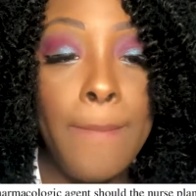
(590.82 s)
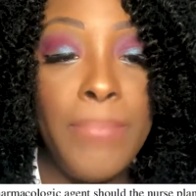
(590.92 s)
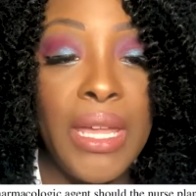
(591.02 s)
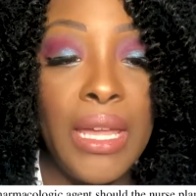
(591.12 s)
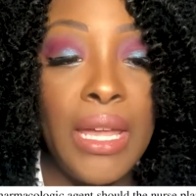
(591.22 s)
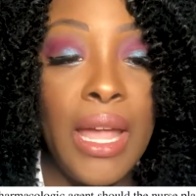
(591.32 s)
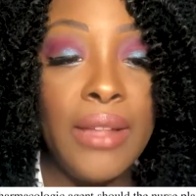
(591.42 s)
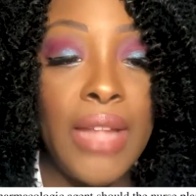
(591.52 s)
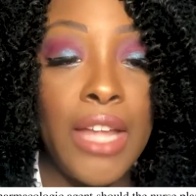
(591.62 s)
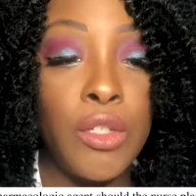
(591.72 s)
B,
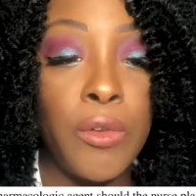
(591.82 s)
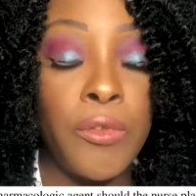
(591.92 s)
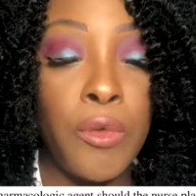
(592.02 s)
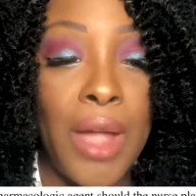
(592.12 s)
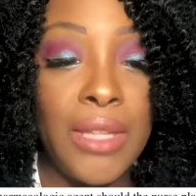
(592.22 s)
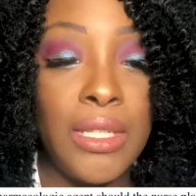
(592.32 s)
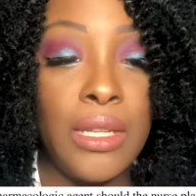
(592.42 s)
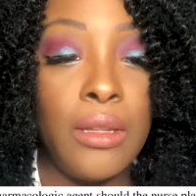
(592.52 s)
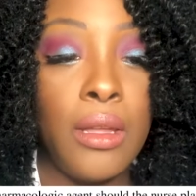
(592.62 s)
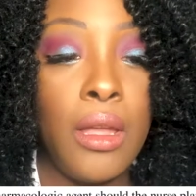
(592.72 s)

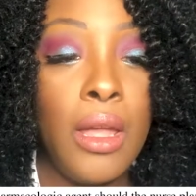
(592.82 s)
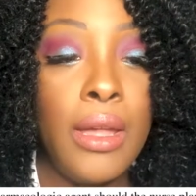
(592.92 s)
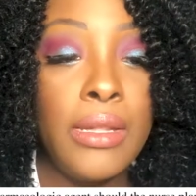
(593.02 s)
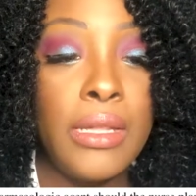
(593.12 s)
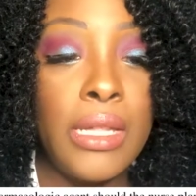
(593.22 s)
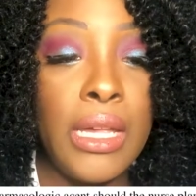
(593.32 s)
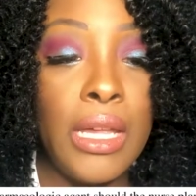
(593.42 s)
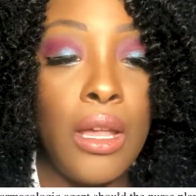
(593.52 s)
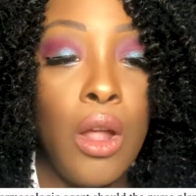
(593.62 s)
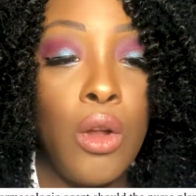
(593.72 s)
nitrofurantoin,
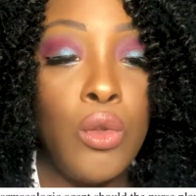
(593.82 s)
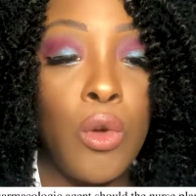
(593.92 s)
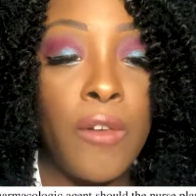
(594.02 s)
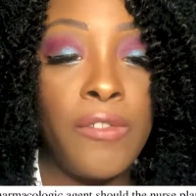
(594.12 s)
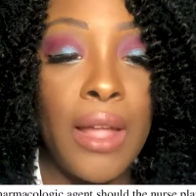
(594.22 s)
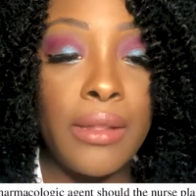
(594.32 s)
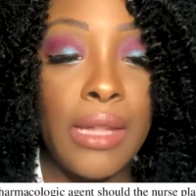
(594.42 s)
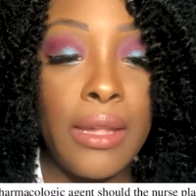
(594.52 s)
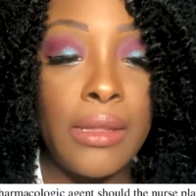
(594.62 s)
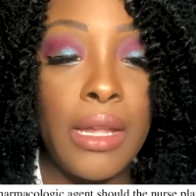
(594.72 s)
C,
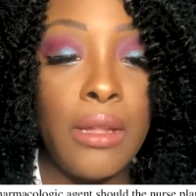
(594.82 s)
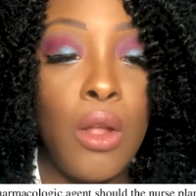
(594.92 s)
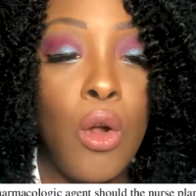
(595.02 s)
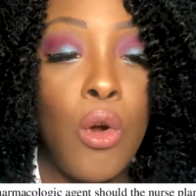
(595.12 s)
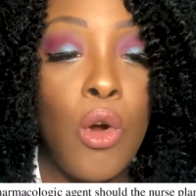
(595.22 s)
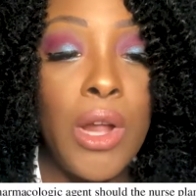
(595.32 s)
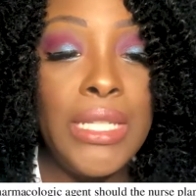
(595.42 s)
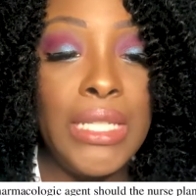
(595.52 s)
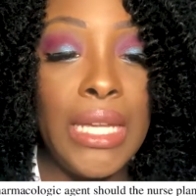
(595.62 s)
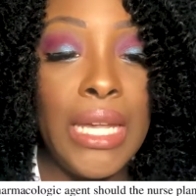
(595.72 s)
norfloxacin, or
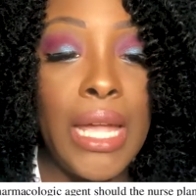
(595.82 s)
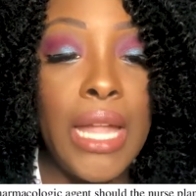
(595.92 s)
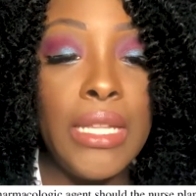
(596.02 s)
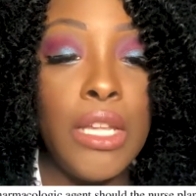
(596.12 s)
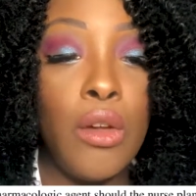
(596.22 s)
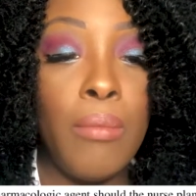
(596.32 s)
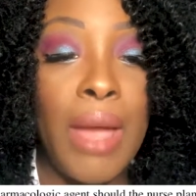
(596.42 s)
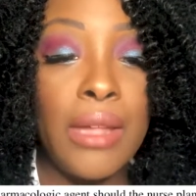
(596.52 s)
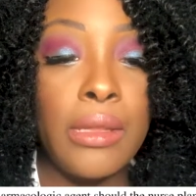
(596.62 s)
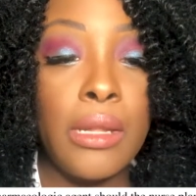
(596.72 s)
D,
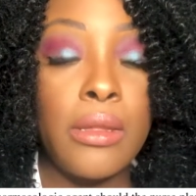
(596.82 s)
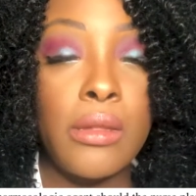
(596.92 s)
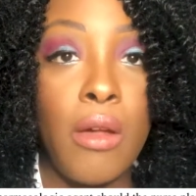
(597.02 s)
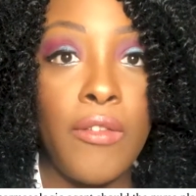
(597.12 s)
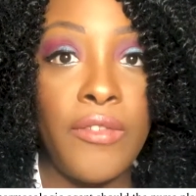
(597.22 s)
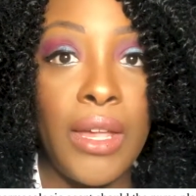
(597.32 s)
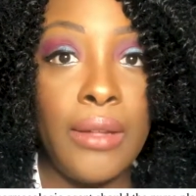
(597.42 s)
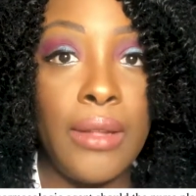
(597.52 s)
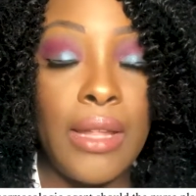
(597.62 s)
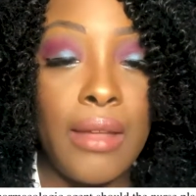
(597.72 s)
neomycin
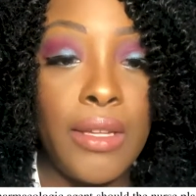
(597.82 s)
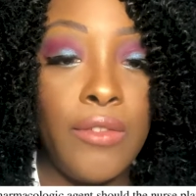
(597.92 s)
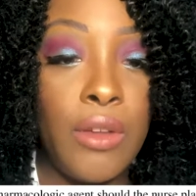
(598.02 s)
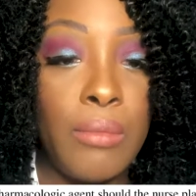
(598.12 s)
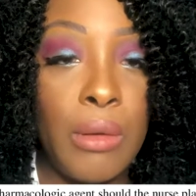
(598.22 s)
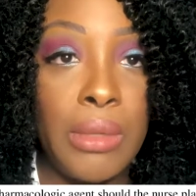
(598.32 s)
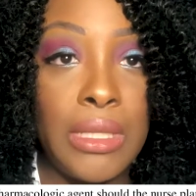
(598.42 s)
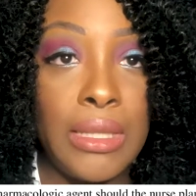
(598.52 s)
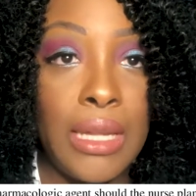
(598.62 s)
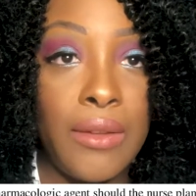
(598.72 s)
sulfate? And I'll give you a moment
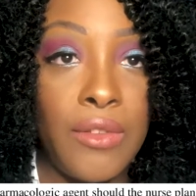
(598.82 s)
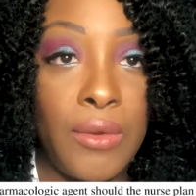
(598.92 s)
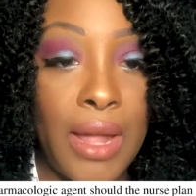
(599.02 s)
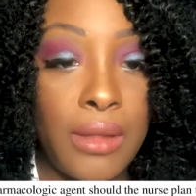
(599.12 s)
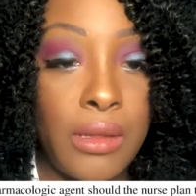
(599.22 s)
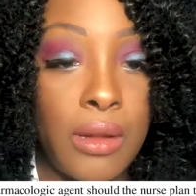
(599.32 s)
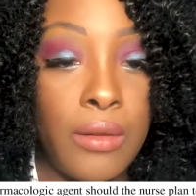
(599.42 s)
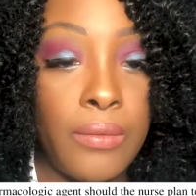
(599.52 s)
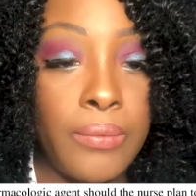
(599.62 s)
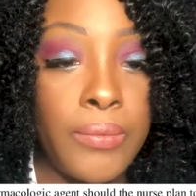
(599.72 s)
to think of your answer.